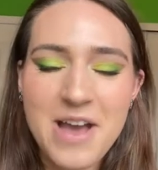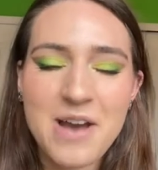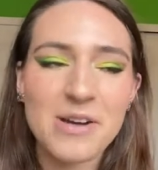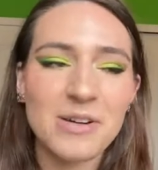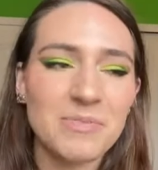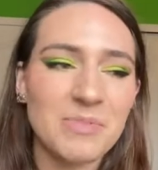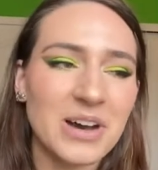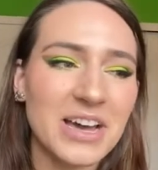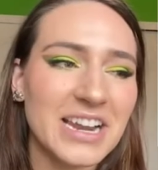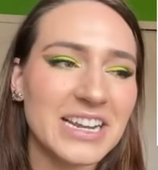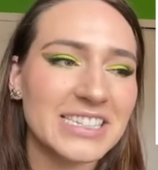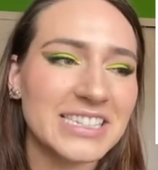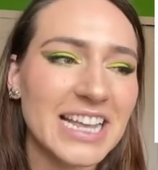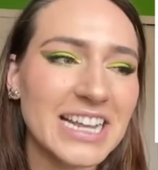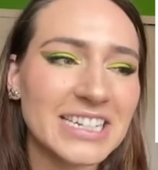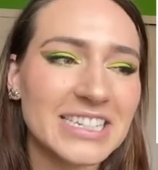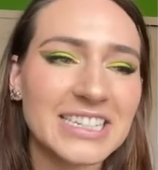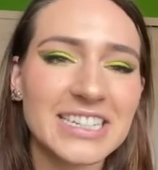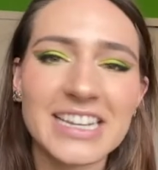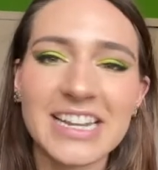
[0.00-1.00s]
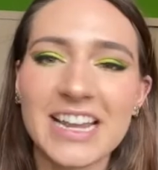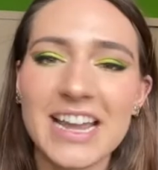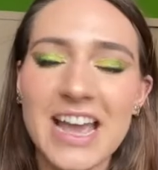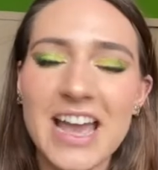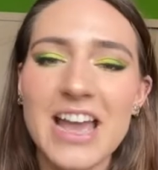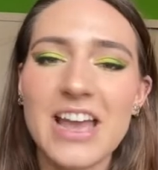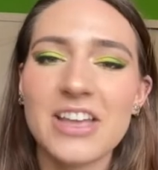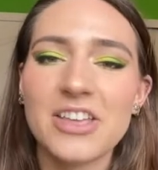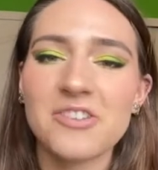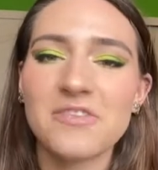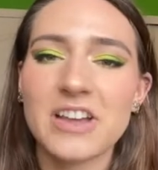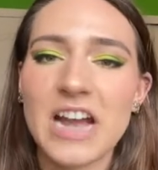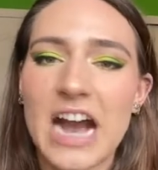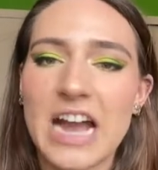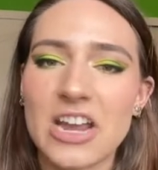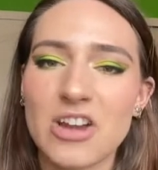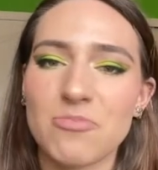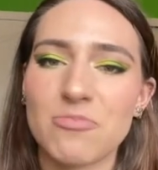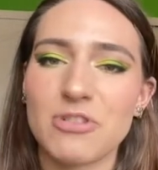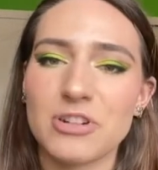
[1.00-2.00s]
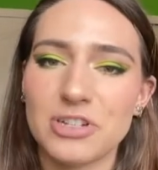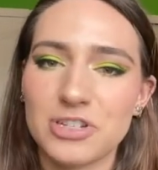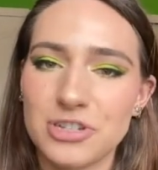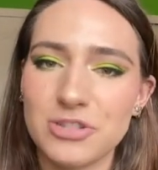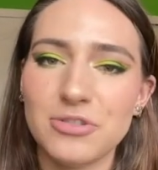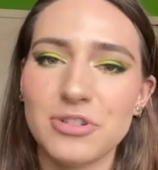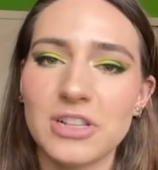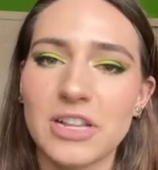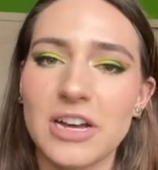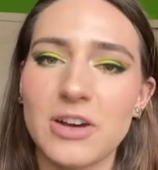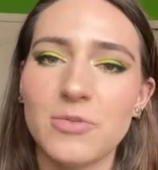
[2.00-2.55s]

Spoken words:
But essentially, you've got your medulla,